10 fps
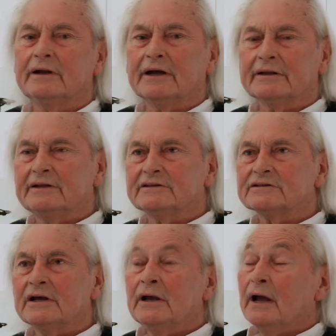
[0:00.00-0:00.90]
like
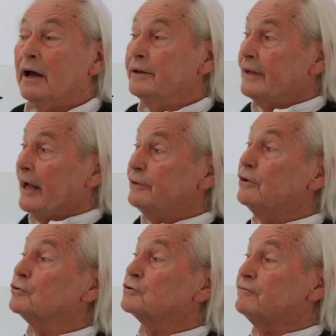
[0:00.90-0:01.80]
this. And then,
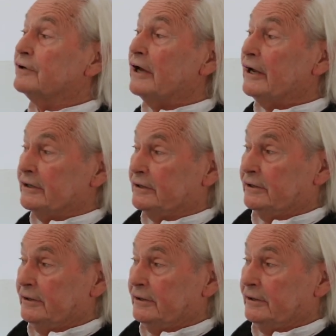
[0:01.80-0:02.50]
not to forget,